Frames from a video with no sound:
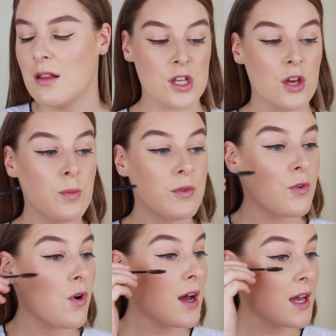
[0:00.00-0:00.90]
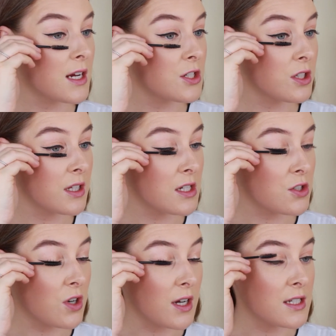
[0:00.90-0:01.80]
So before I actually
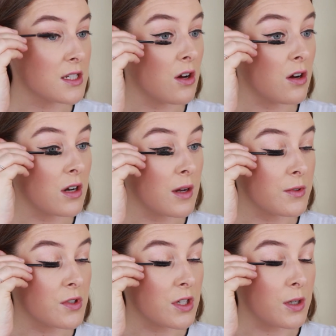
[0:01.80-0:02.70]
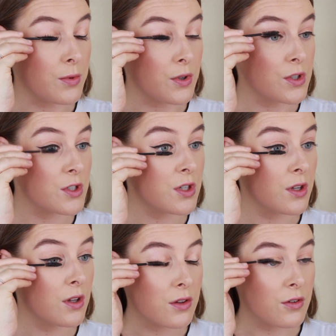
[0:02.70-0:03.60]
try it on, I'm just going to brush
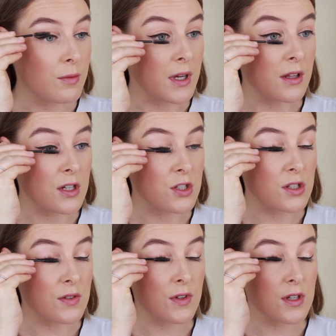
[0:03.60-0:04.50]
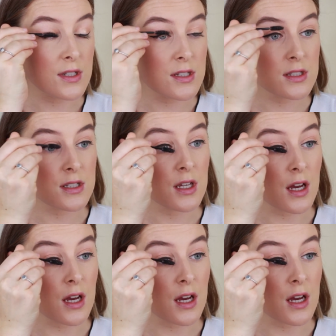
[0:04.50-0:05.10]
through my lashes first.